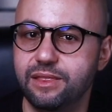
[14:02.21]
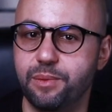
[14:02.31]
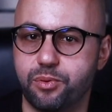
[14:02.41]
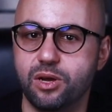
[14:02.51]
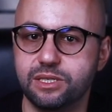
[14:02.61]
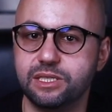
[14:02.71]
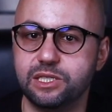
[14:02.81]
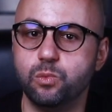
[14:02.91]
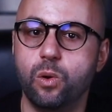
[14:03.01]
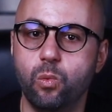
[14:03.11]
the process
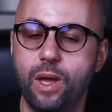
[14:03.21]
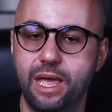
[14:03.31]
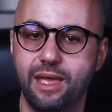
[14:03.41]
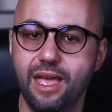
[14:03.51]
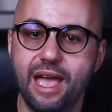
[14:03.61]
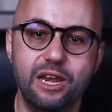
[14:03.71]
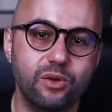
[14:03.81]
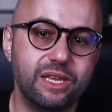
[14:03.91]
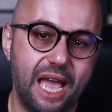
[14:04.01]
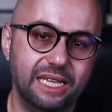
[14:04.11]
is one way and you
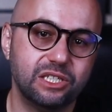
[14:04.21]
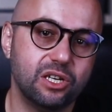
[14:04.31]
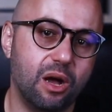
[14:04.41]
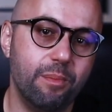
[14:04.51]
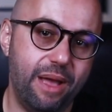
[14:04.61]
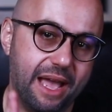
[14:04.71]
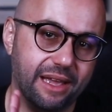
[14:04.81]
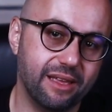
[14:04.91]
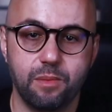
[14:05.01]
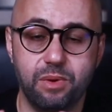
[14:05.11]
can't come
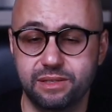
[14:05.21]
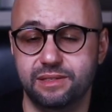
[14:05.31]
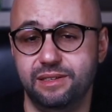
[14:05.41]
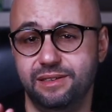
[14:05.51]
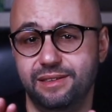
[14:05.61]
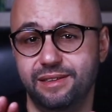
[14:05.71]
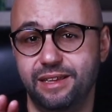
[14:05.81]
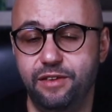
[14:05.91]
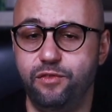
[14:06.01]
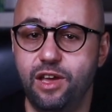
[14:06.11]
back. But
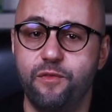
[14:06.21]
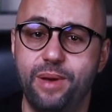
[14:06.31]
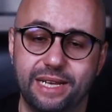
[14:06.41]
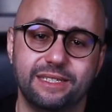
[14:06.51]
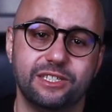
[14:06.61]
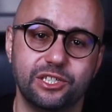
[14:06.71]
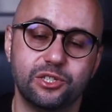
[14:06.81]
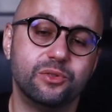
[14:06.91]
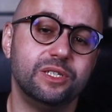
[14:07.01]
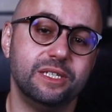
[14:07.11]
if you have passed the
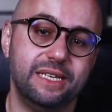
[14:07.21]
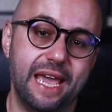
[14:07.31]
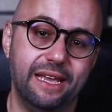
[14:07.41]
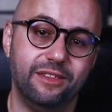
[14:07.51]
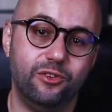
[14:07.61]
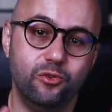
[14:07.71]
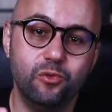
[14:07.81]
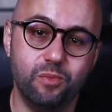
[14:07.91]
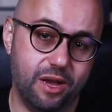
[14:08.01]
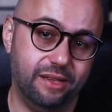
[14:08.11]
security gate, you
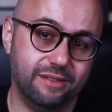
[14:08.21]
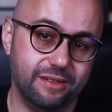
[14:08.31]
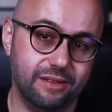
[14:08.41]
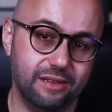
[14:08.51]
might